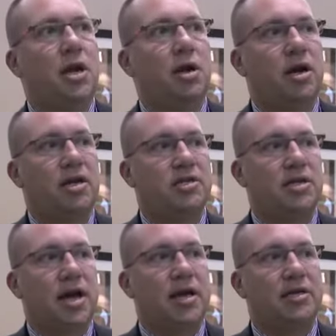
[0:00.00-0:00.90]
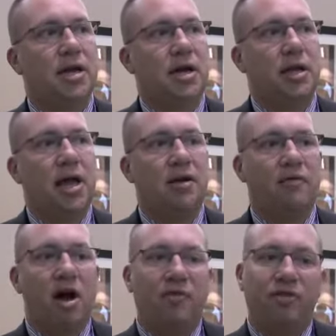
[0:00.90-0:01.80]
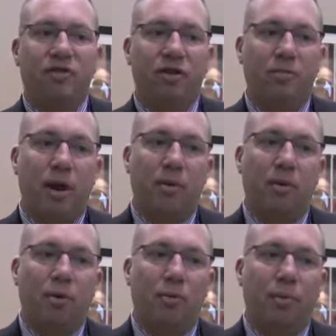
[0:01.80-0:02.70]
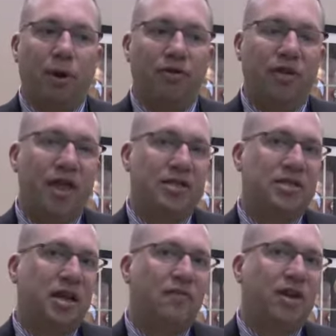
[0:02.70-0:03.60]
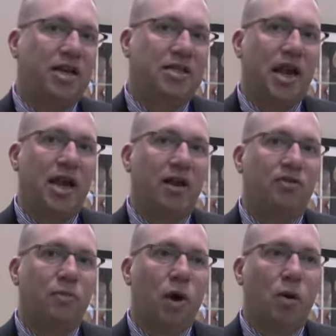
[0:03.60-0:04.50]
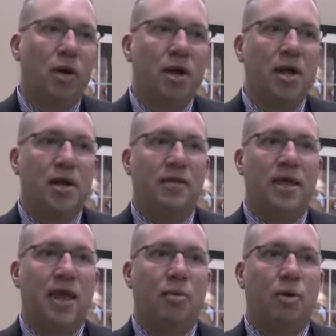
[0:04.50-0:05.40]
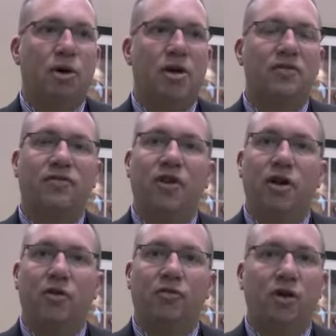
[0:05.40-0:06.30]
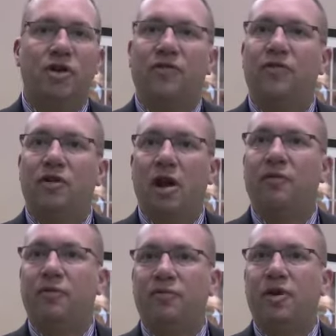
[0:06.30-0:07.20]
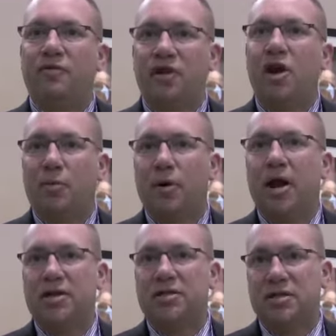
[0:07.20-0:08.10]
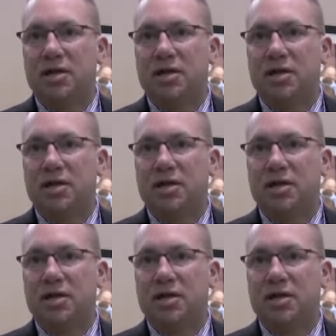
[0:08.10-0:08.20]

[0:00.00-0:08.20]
here is that a lot of offices that maybe were built in that 70s, 80s mode, they were configured for a different type of dental practice.